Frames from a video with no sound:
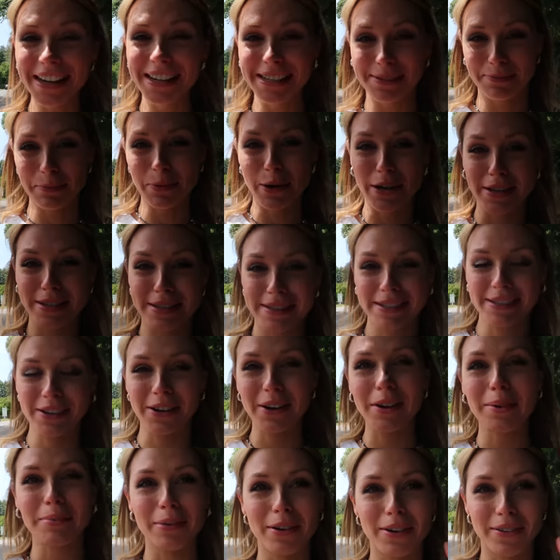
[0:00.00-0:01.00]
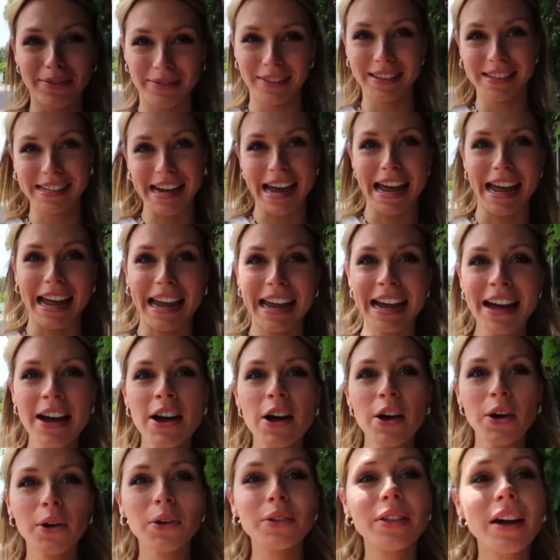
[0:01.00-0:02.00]
first bus stop of the day.
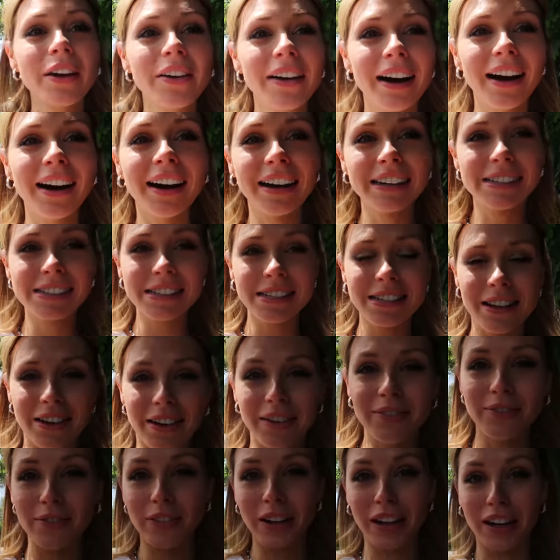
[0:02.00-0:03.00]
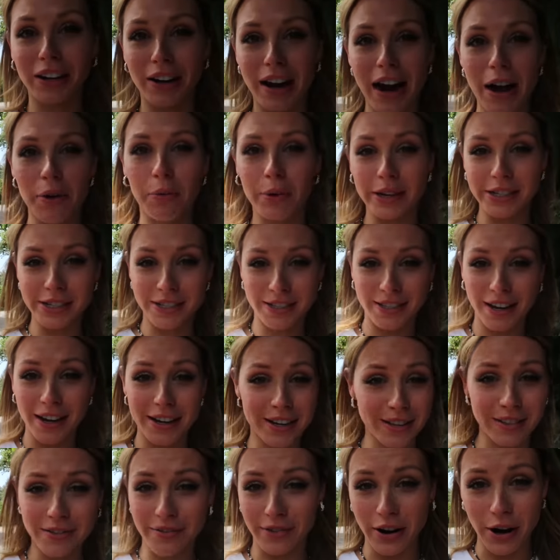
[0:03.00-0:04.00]
Although I just can't figure out which
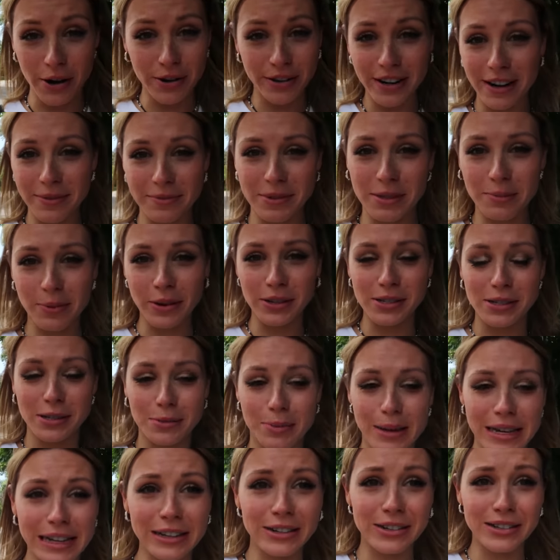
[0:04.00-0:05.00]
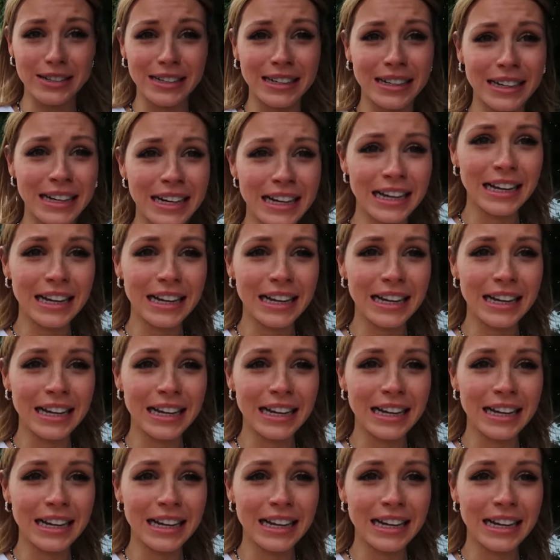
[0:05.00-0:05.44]
side of the road I'm supposed to be on.